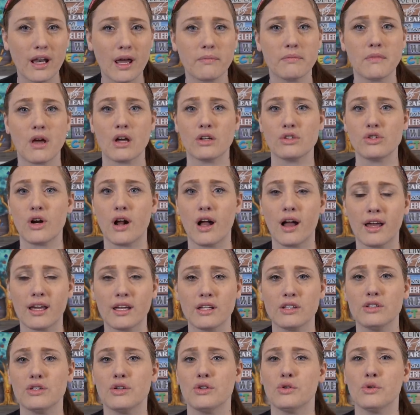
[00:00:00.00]
I'm not trying
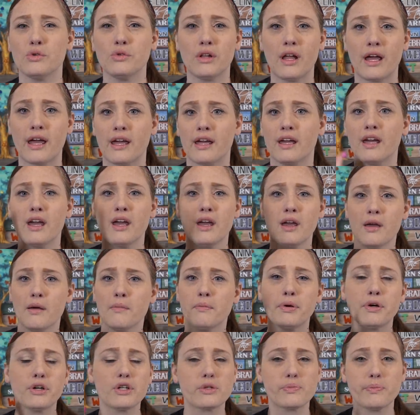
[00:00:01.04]
to like
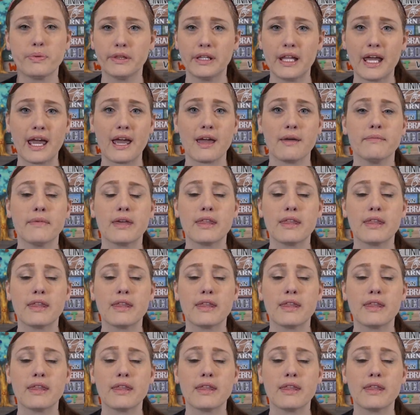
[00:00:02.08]
push blame.